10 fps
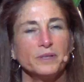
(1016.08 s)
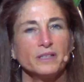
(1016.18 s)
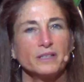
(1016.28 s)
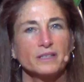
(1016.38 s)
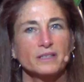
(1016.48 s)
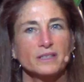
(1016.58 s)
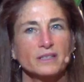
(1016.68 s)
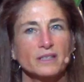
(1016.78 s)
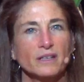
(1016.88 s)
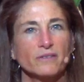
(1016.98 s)

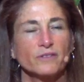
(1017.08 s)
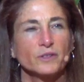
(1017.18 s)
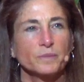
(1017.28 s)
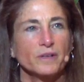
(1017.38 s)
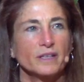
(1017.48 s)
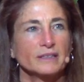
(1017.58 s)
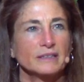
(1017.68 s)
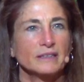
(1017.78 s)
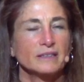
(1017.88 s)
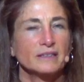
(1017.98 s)
piece of this
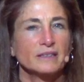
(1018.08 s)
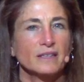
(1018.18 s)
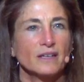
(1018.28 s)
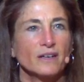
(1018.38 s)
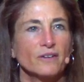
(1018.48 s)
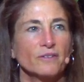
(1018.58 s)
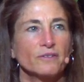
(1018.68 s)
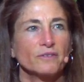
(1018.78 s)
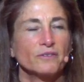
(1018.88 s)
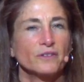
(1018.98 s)
process
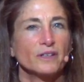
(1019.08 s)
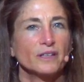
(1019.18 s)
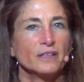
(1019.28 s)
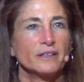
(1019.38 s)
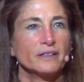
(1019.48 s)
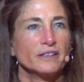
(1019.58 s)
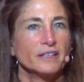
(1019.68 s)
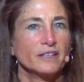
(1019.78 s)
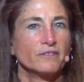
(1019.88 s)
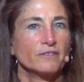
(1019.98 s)
of
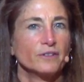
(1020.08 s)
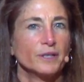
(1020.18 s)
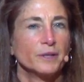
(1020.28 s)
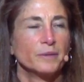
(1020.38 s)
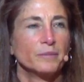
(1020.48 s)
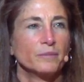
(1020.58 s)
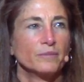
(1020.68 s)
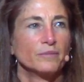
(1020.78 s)
healing and freedom,